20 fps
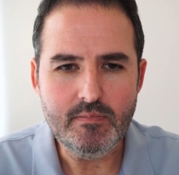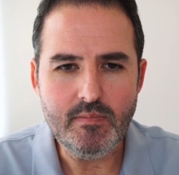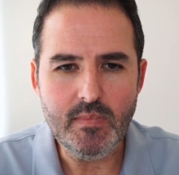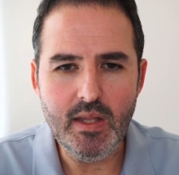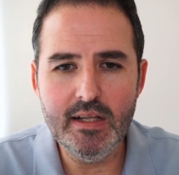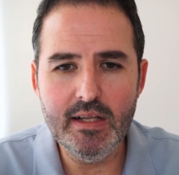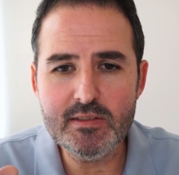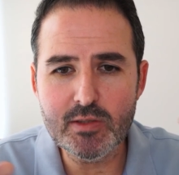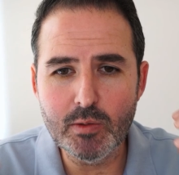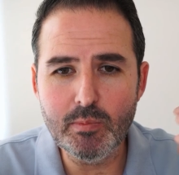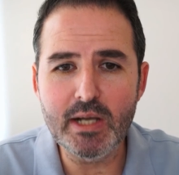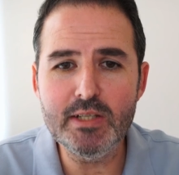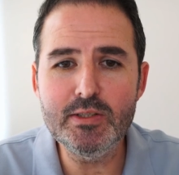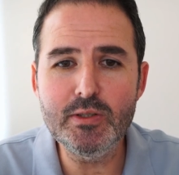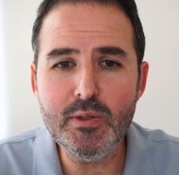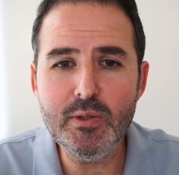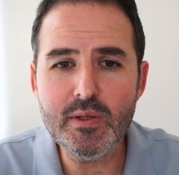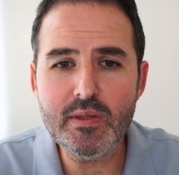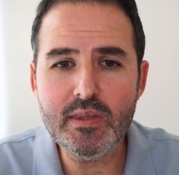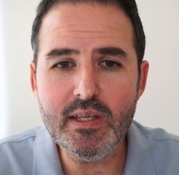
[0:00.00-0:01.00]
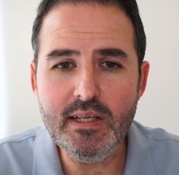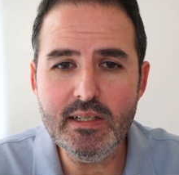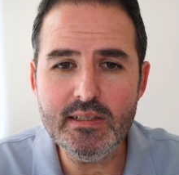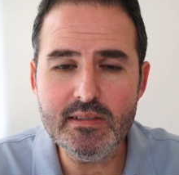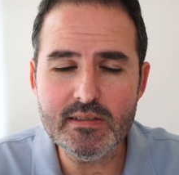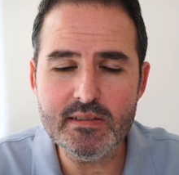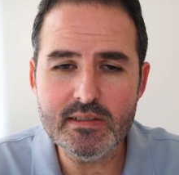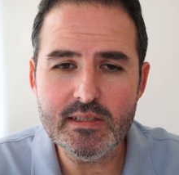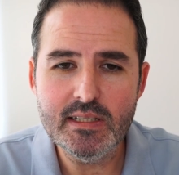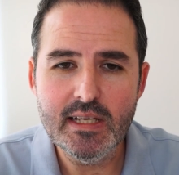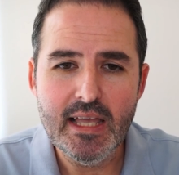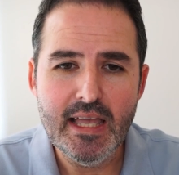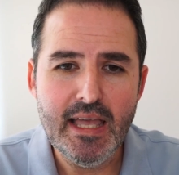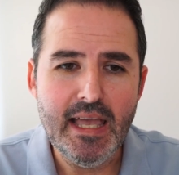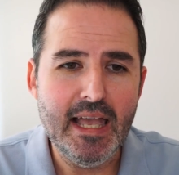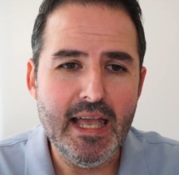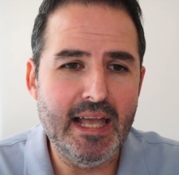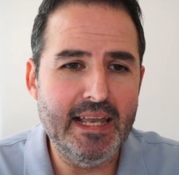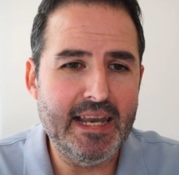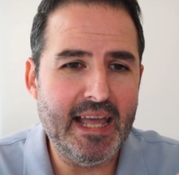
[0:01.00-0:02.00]
And so by doing this
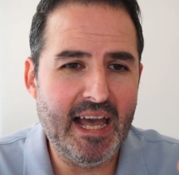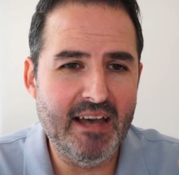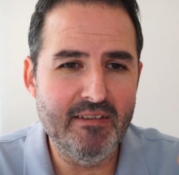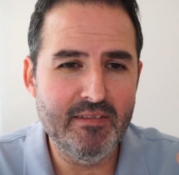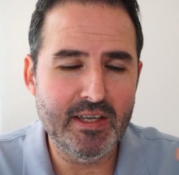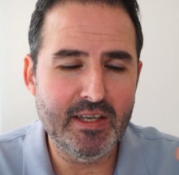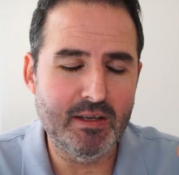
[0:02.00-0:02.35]
and having